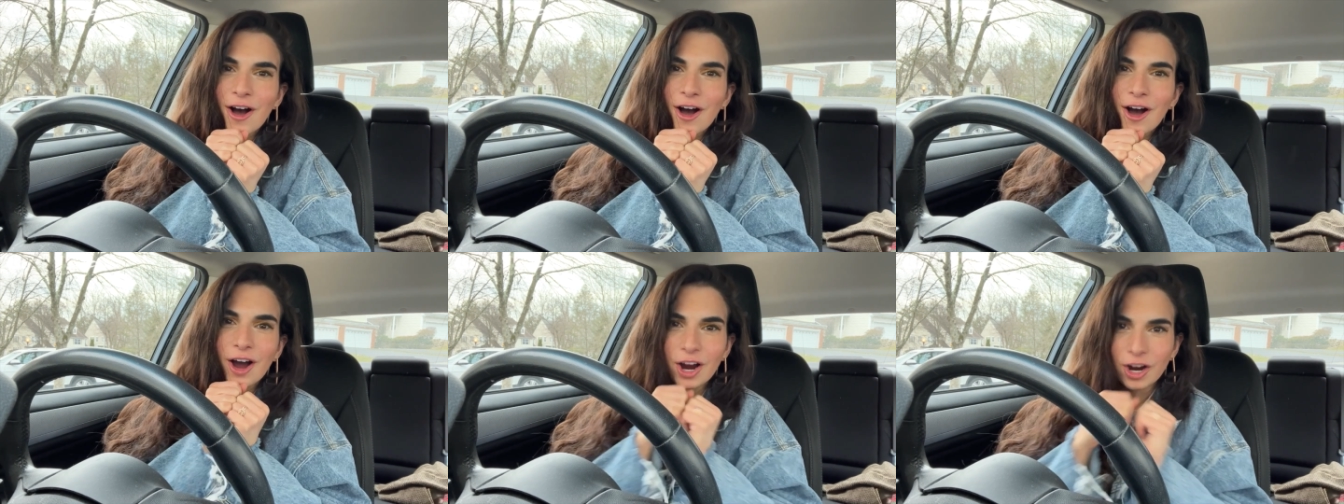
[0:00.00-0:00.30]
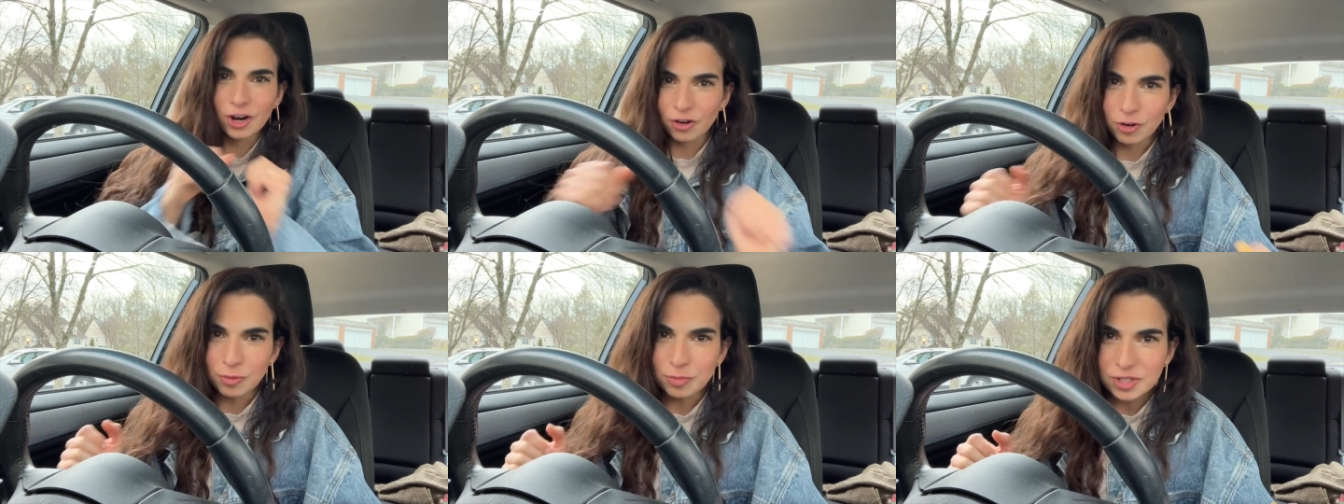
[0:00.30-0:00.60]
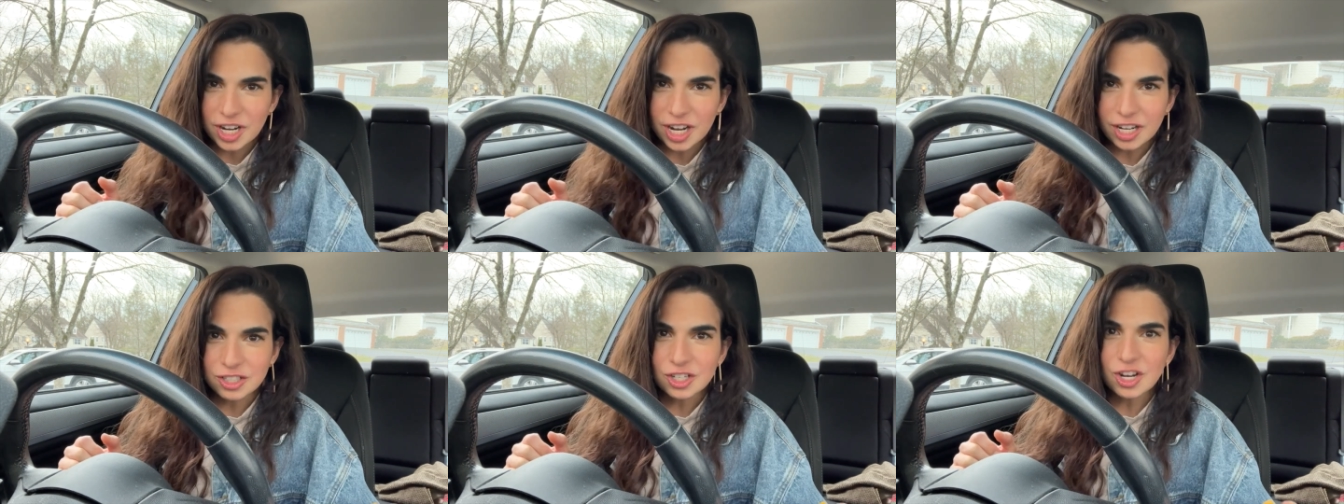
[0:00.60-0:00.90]
our group
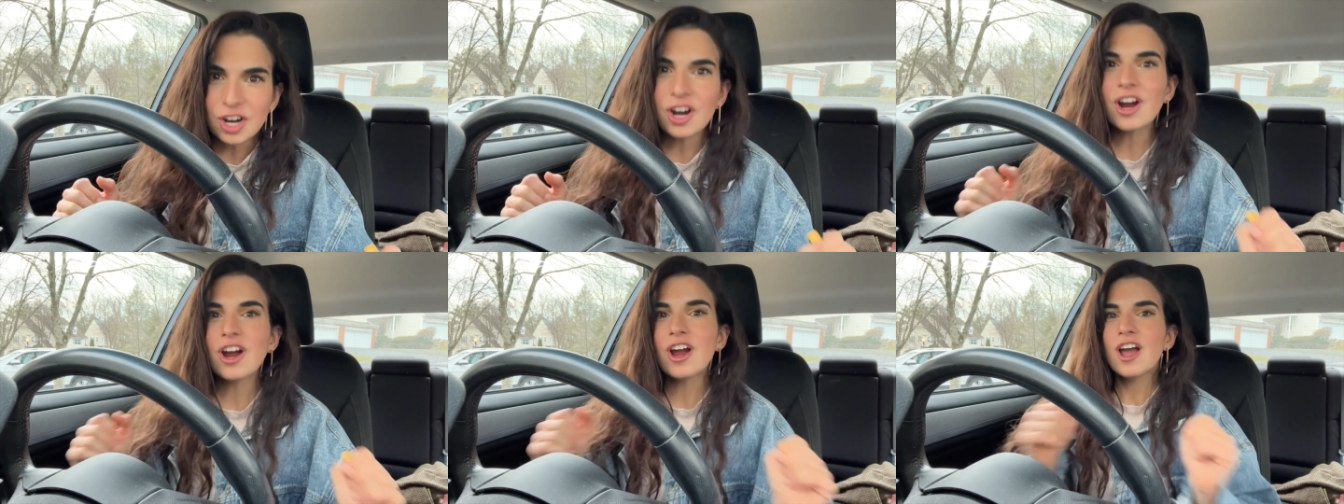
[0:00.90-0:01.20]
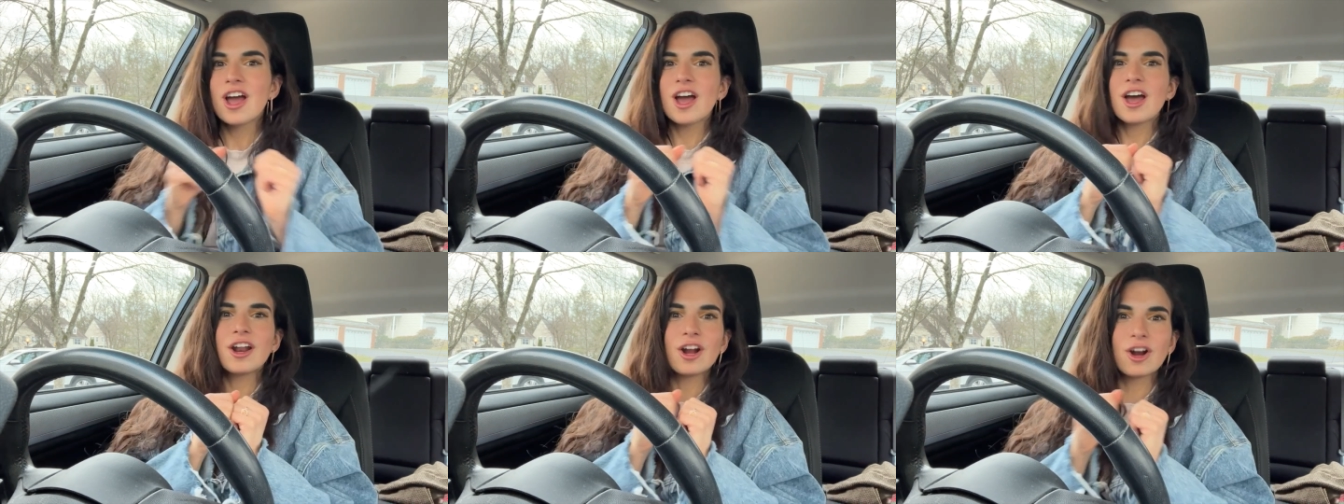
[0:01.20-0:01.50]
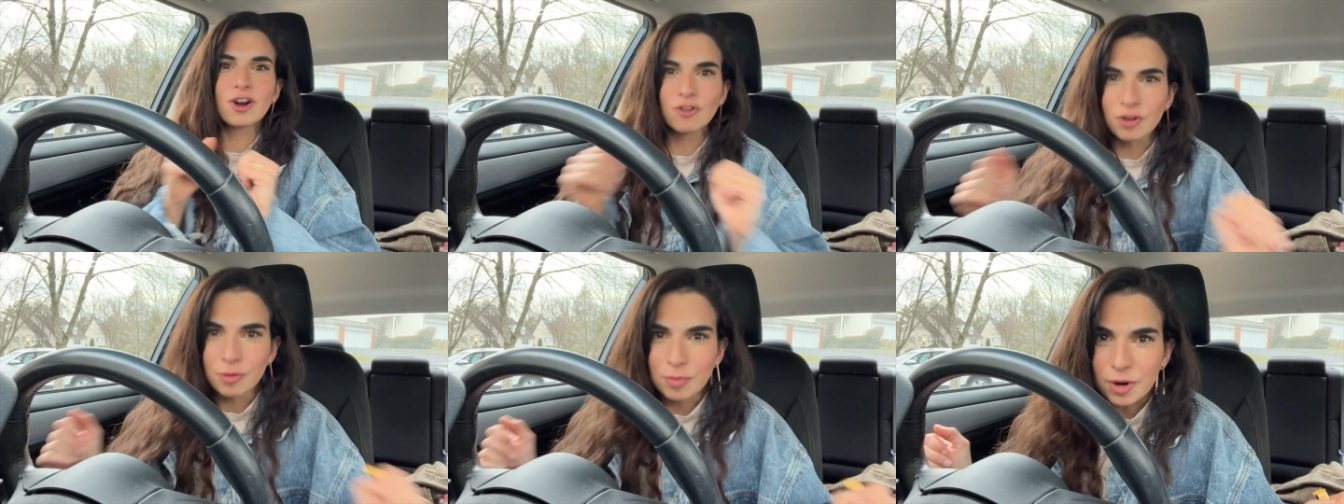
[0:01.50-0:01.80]
chats are and our
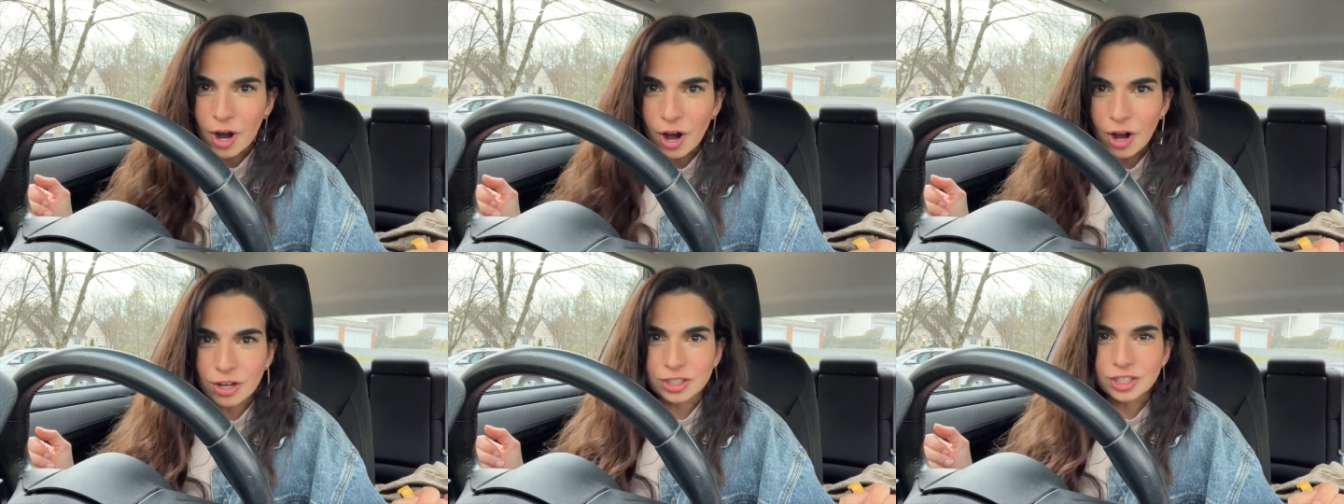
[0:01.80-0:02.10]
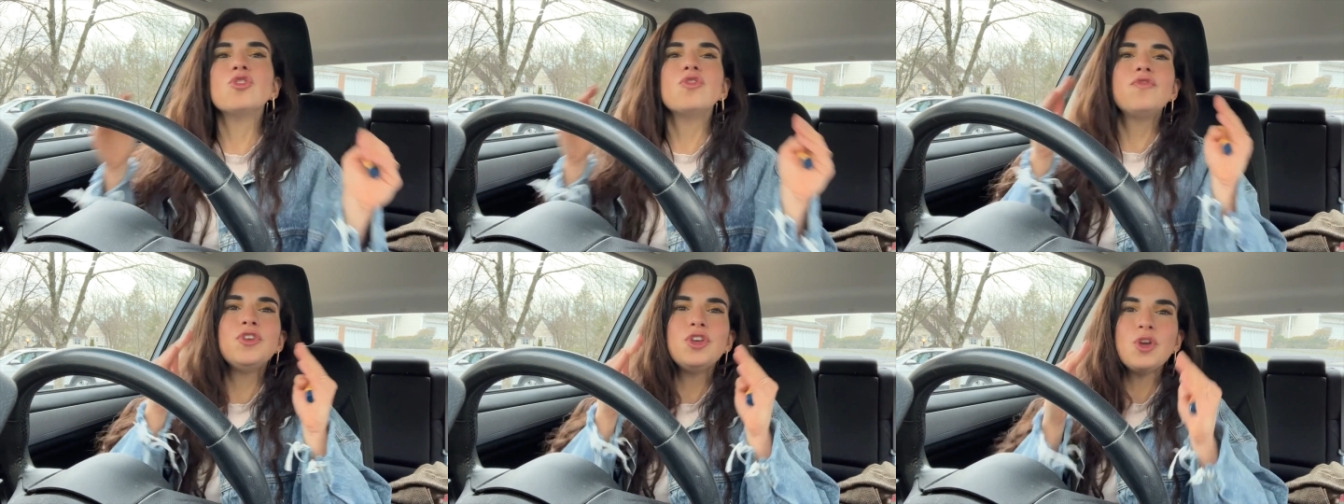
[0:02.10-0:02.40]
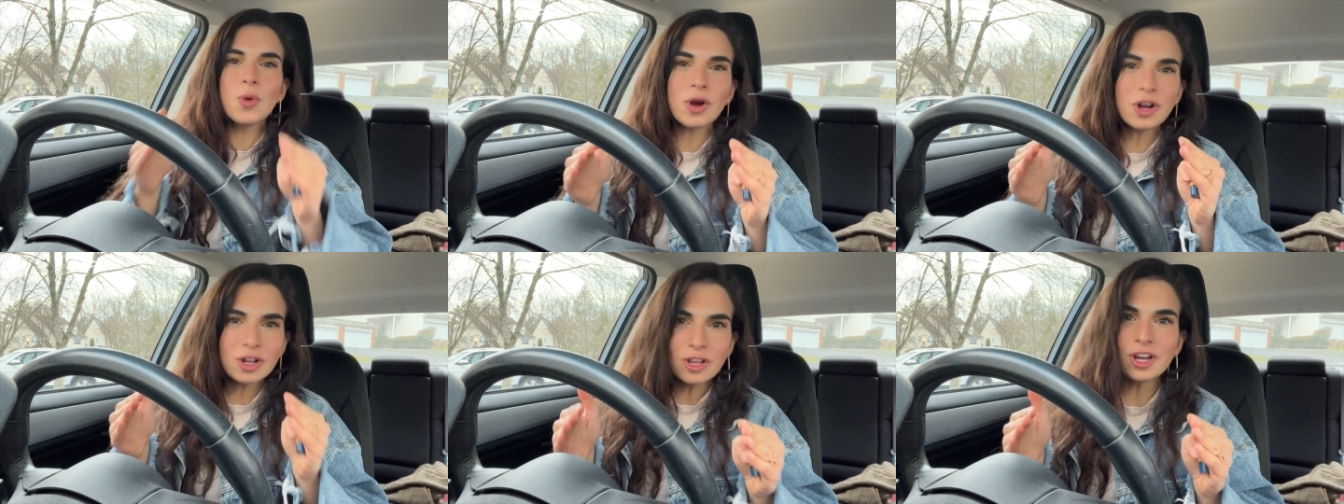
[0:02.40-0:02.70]
group calls are. If you
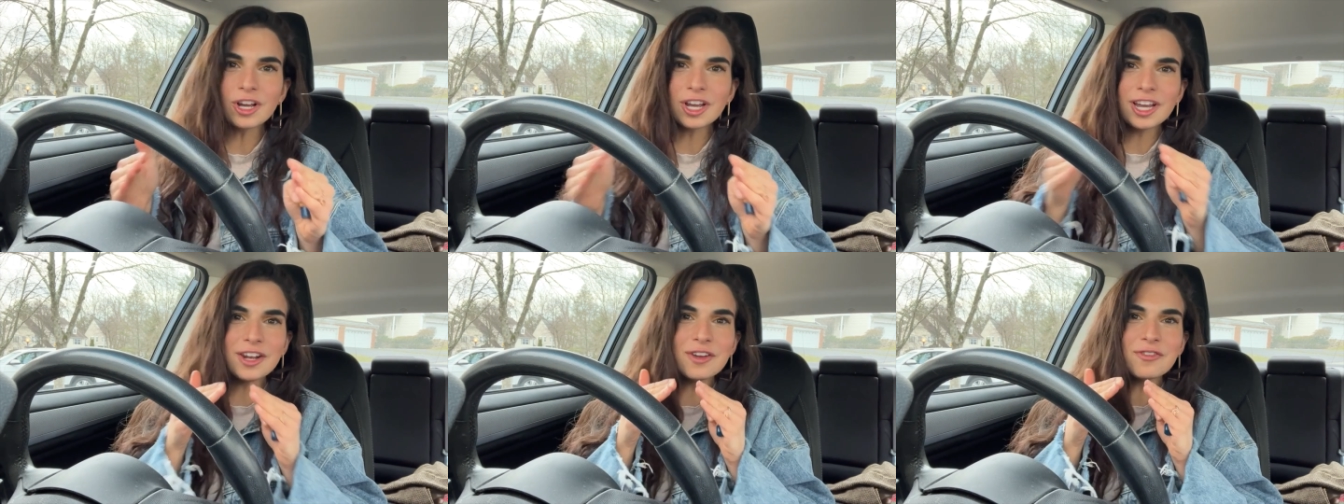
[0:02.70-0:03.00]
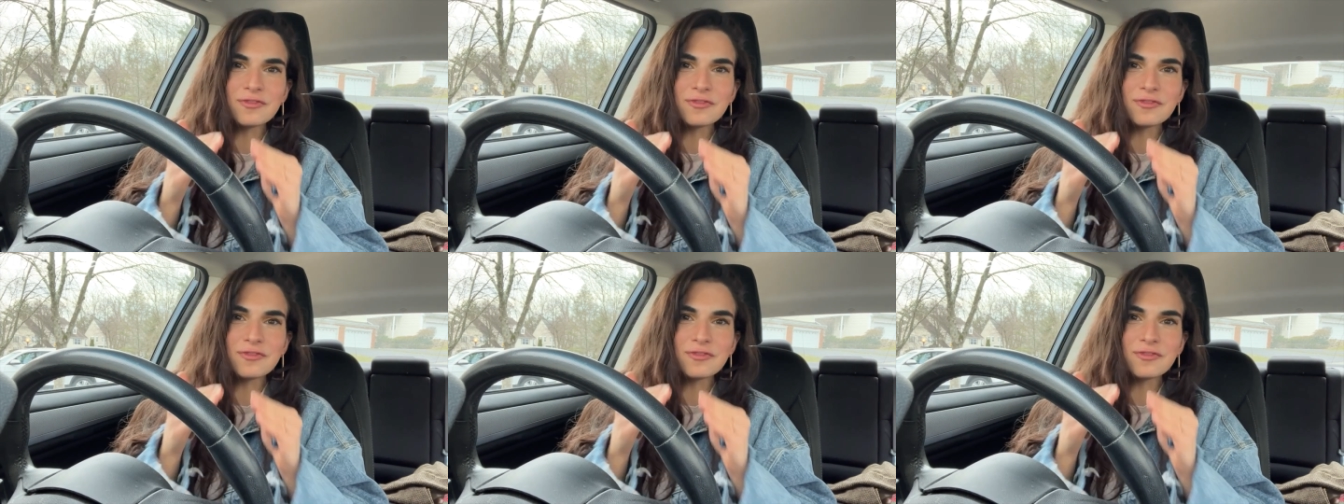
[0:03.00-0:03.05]
are looking to